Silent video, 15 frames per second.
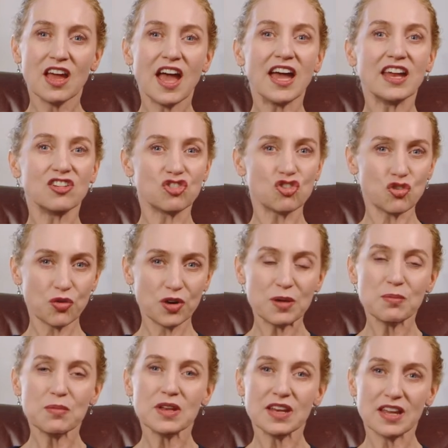and
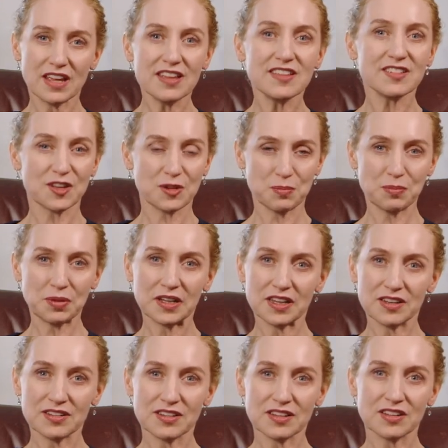treatment is
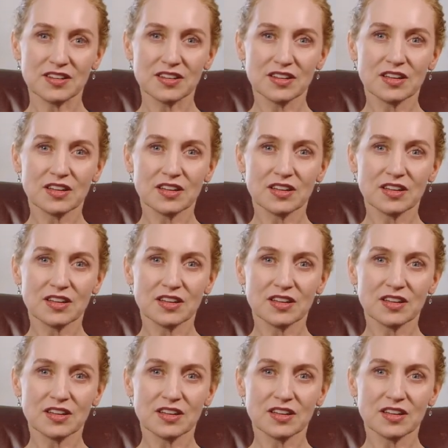completed,